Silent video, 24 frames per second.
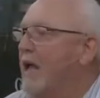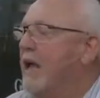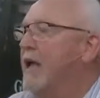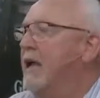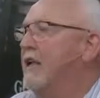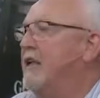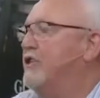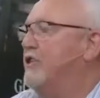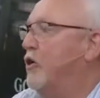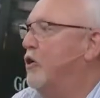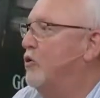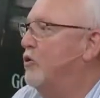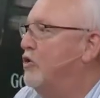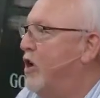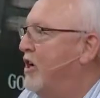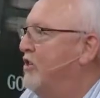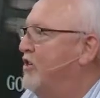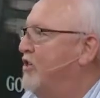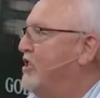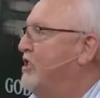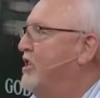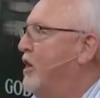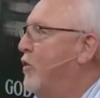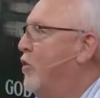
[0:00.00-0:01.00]
And so John
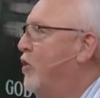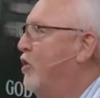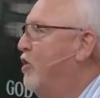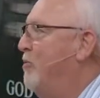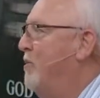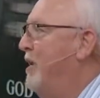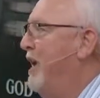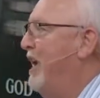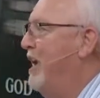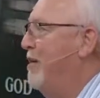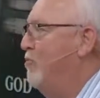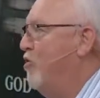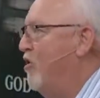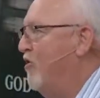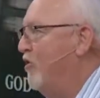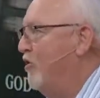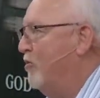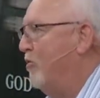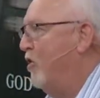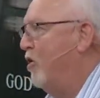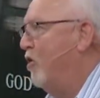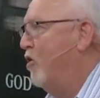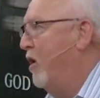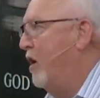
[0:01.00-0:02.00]
says that we're to be
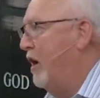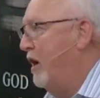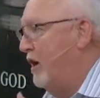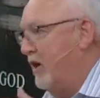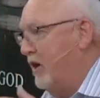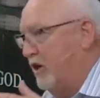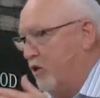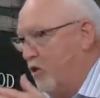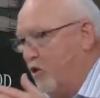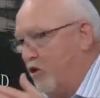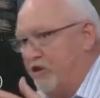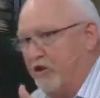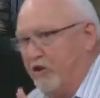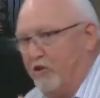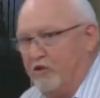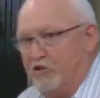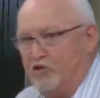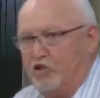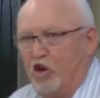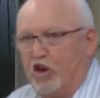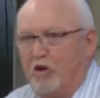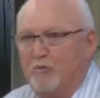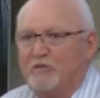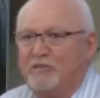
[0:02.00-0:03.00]
immovable according to the
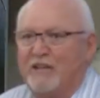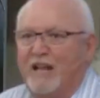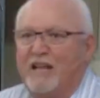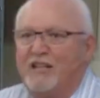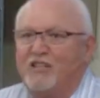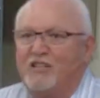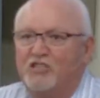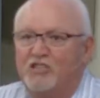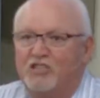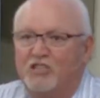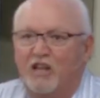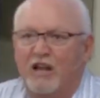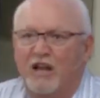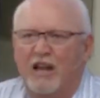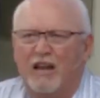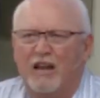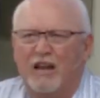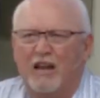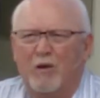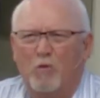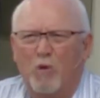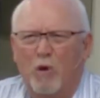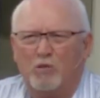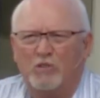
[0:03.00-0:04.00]
circumstances. And
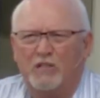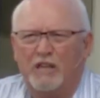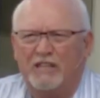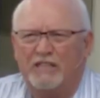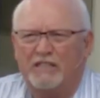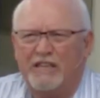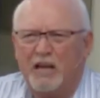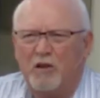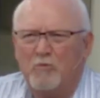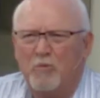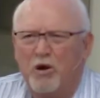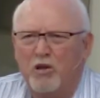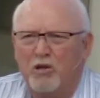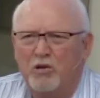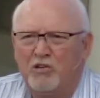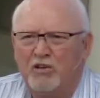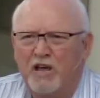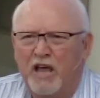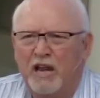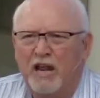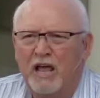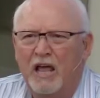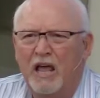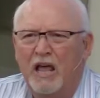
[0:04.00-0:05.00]
what was that second part you
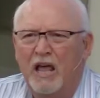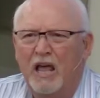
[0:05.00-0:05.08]
said?